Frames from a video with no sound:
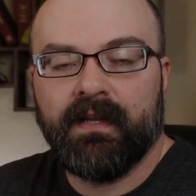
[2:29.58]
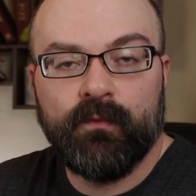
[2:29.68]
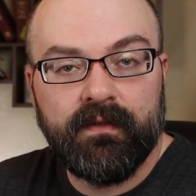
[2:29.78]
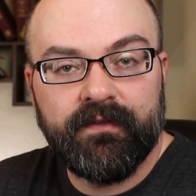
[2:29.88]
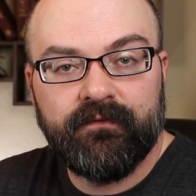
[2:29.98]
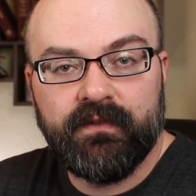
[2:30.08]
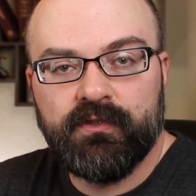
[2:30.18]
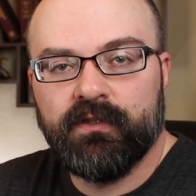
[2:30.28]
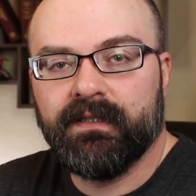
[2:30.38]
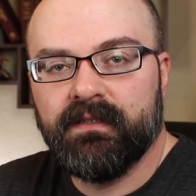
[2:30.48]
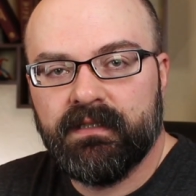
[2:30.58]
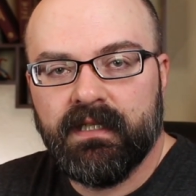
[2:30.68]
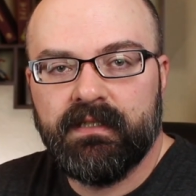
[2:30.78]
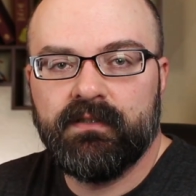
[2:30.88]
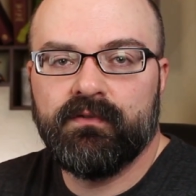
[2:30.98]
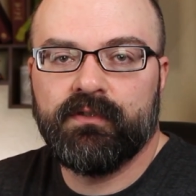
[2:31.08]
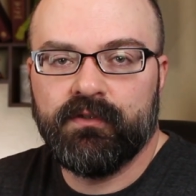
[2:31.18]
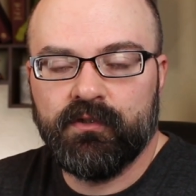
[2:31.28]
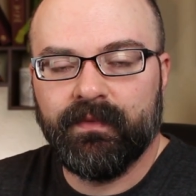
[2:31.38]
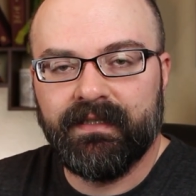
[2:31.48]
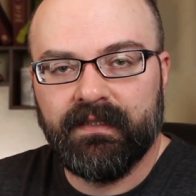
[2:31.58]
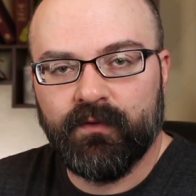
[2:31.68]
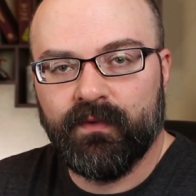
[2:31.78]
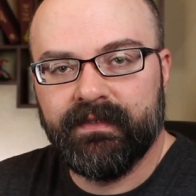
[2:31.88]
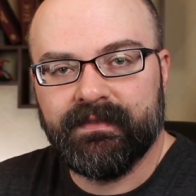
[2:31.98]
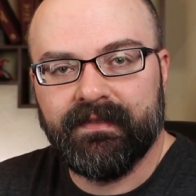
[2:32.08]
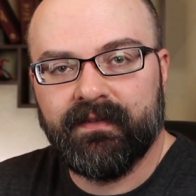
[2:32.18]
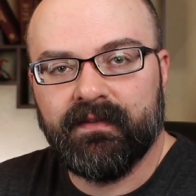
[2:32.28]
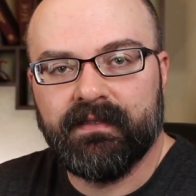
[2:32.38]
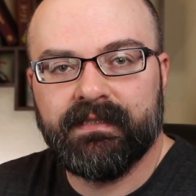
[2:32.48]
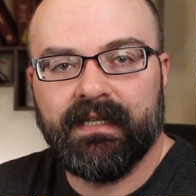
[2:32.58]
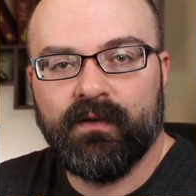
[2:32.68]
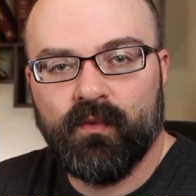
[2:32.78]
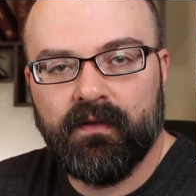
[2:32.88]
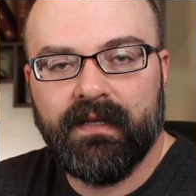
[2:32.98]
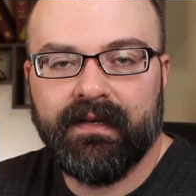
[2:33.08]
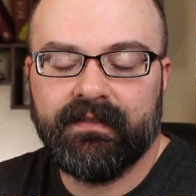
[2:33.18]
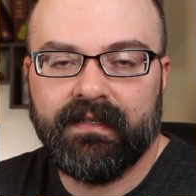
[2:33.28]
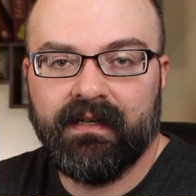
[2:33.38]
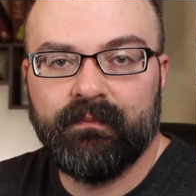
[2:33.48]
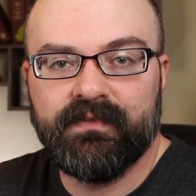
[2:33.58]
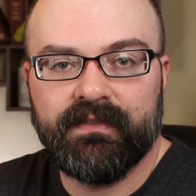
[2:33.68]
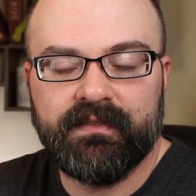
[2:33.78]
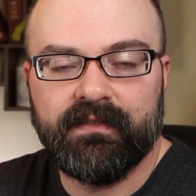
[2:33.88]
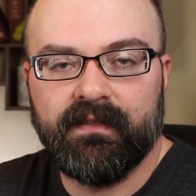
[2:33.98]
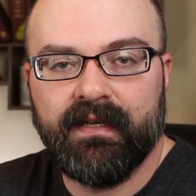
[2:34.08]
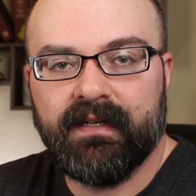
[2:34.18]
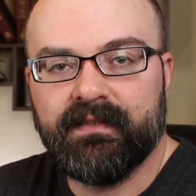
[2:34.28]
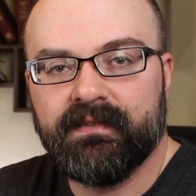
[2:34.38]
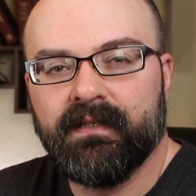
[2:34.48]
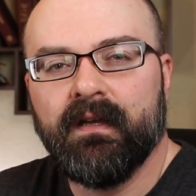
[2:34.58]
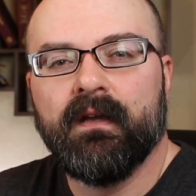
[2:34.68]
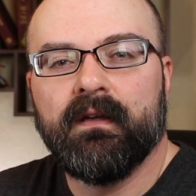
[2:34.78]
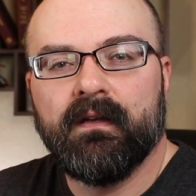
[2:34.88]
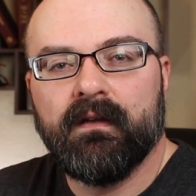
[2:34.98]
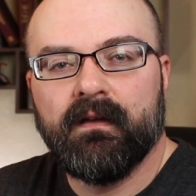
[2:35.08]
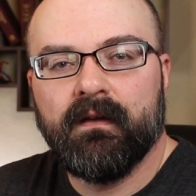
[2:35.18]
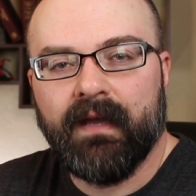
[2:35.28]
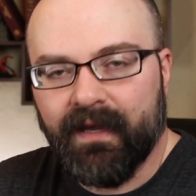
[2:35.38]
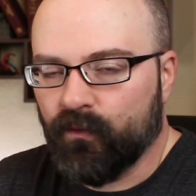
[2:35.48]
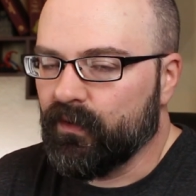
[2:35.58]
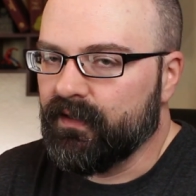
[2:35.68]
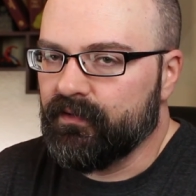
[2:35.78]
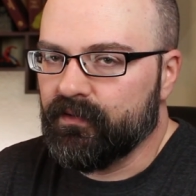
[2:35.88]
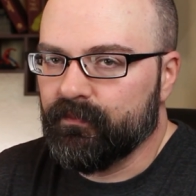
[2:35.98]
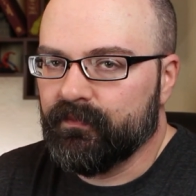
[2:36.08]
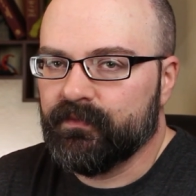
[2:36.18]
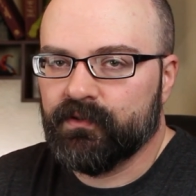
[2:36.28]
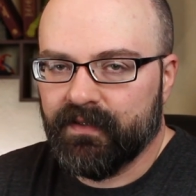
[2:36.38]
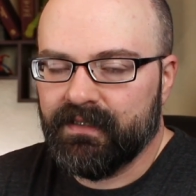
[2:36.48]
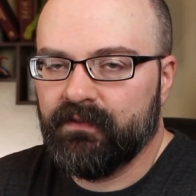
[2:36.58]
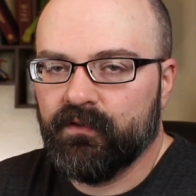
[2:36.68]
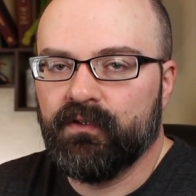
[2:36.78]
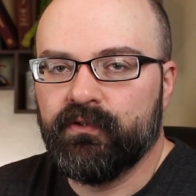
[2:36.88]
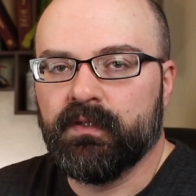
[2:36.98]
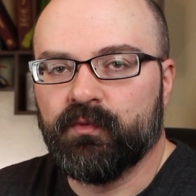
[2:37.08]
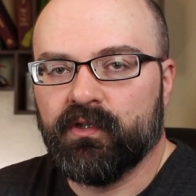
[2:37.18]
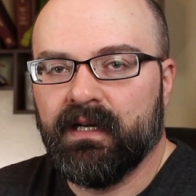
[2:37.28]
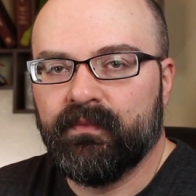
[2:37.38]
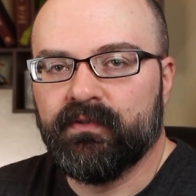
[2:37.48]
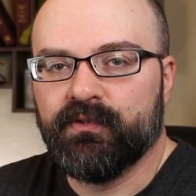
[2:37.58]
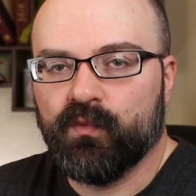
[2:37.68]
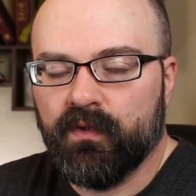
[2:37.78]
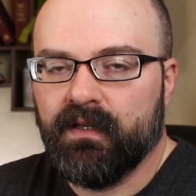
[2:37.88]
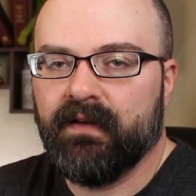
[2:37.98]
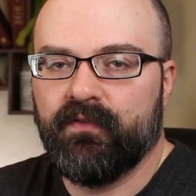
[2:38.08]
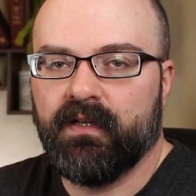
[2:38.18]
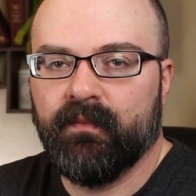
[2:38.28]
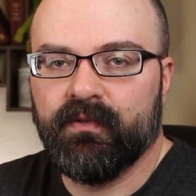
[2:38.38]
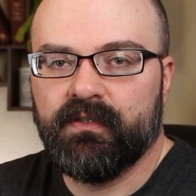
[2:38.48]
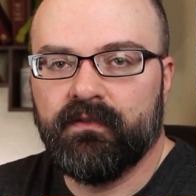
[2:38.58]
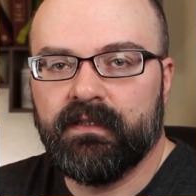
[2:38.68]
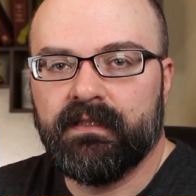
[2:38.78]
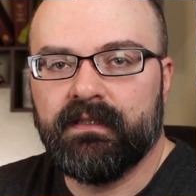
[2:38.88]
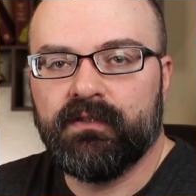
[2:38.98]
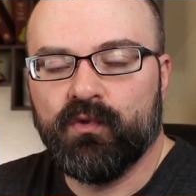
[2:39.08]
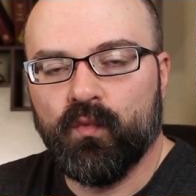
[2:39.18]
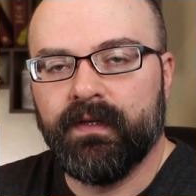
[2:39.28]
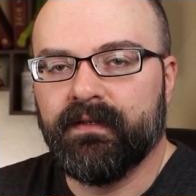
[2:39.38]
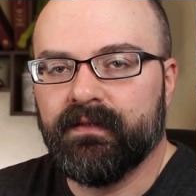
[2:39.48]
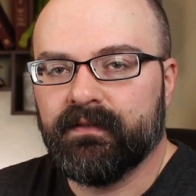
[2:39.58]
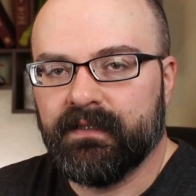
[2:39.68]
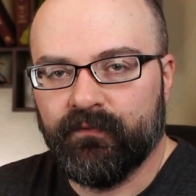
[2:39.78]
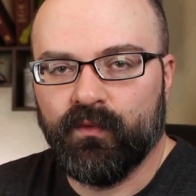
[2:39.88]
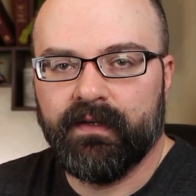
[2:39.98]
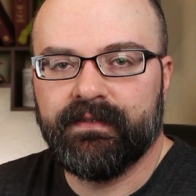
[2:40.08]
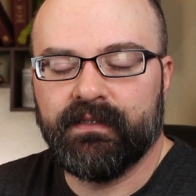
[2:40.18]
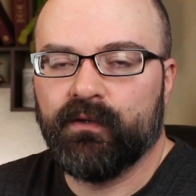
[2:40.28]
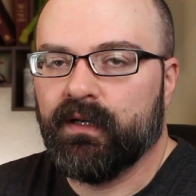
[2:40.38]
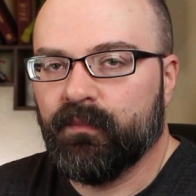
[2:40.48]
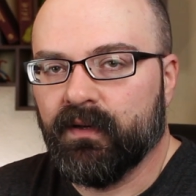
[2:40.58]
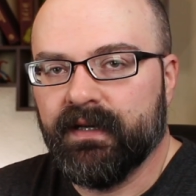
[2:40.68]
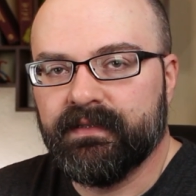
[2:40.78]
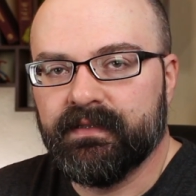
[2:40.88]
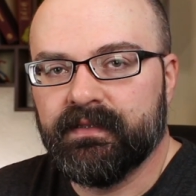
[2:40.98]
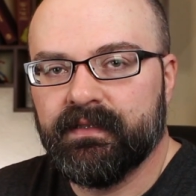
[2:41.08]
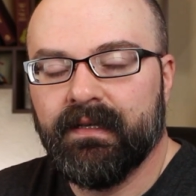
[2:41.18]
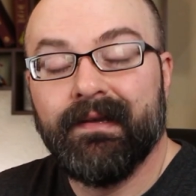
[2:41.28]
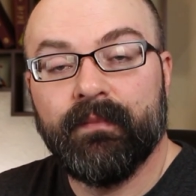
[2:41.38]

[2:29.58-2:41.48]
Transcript: I will in the future continue to do my giveaways like this. I will at times select at random so that even new subscribers will have the opportunity to win giveaways and great prizes.